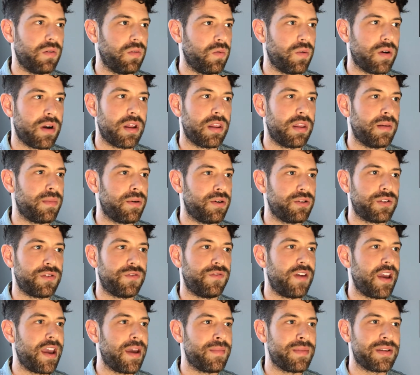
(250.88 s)
One of the most
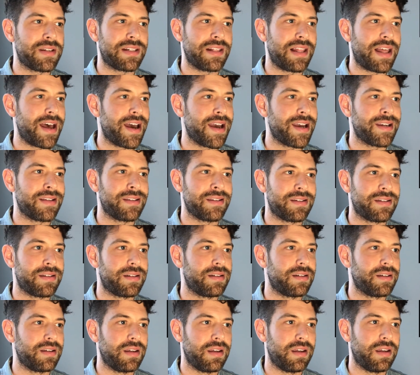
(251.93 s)
famous lines
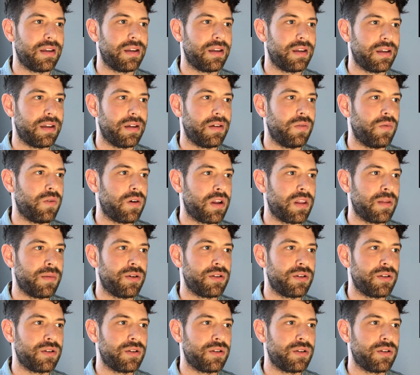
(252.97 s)
in